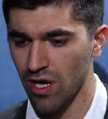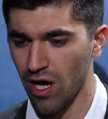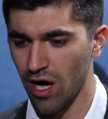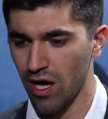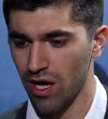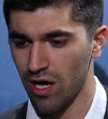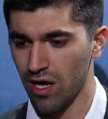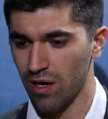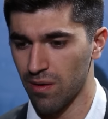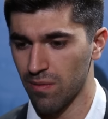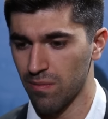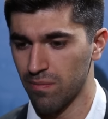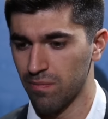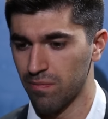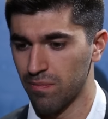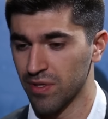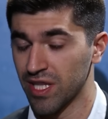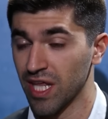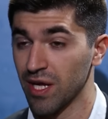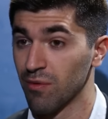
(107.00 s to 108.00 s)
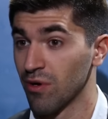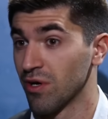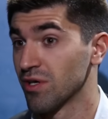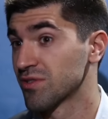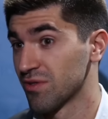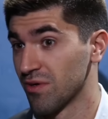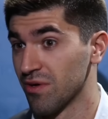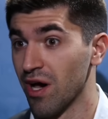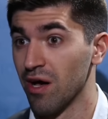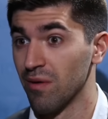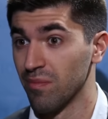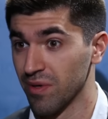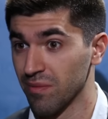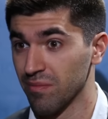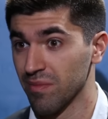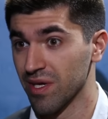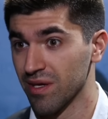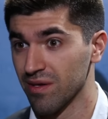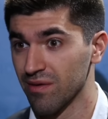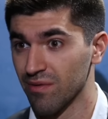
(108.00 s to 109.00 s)
But they were also
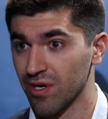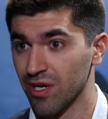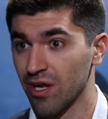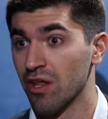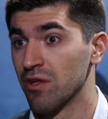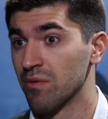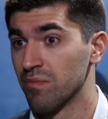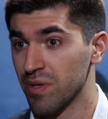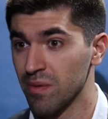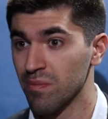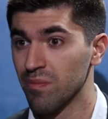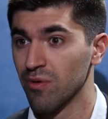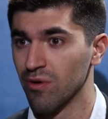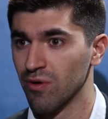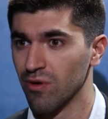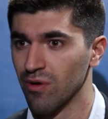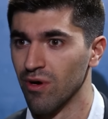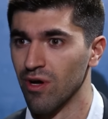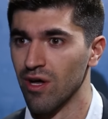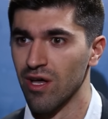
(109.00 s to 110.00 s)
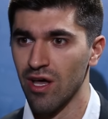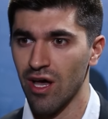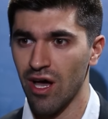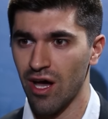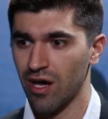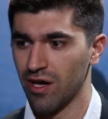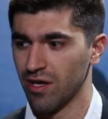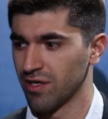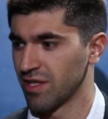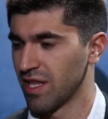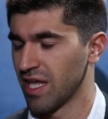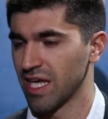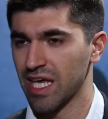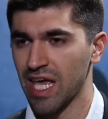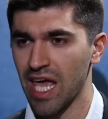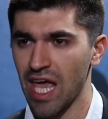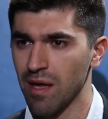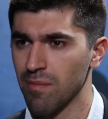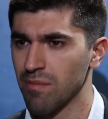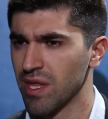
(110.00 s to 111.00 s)
helping me, right? Other people, they
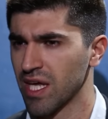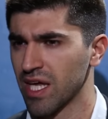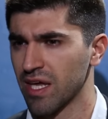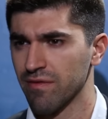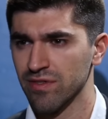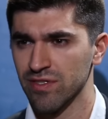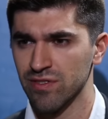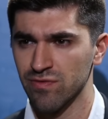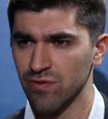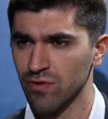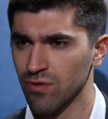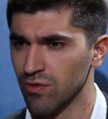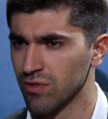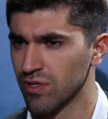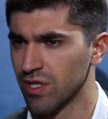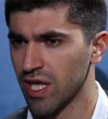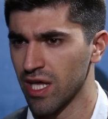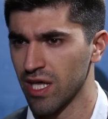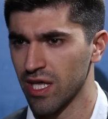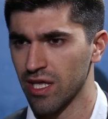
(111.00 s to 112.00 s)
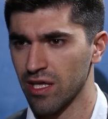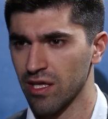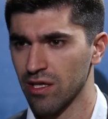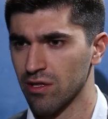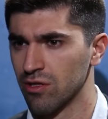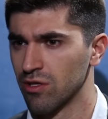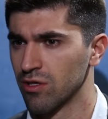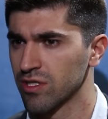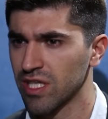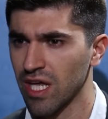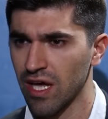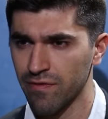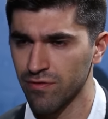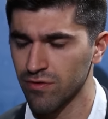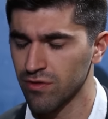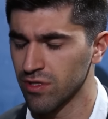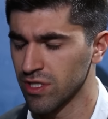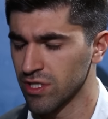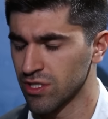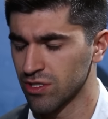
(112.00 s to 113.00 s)
came, they gave us food, they looked
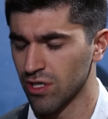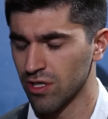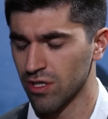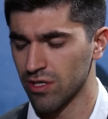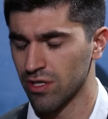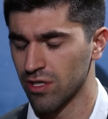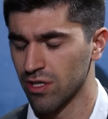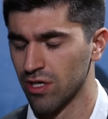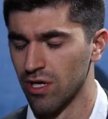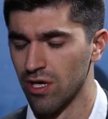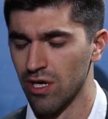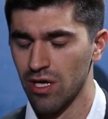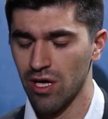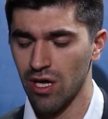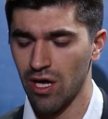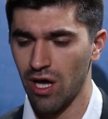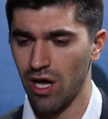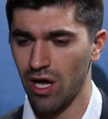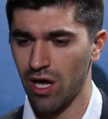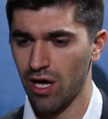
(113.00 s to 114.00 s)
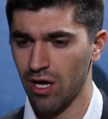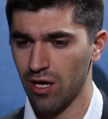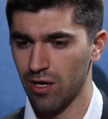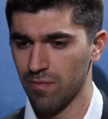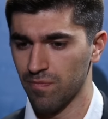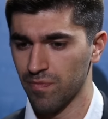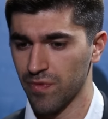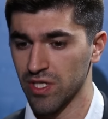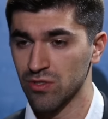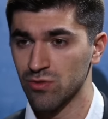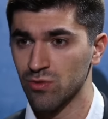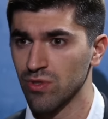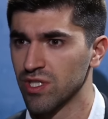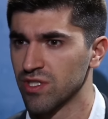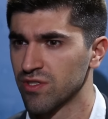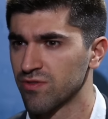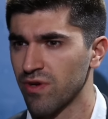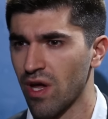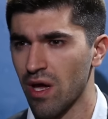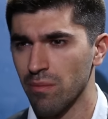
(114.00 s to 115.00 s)
after each other. A
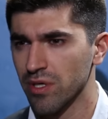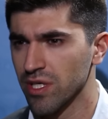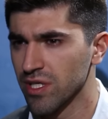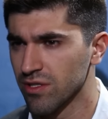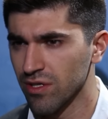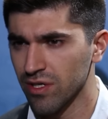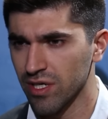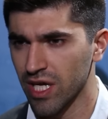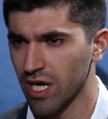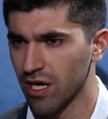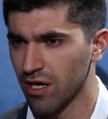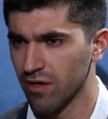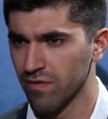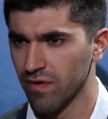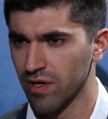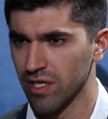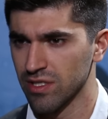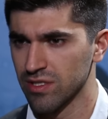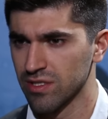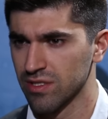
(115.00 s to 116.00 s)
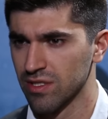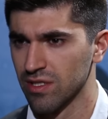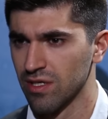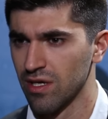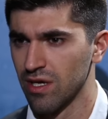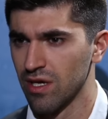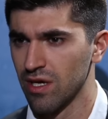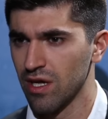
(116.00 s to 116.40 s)
Swedish family took care of us.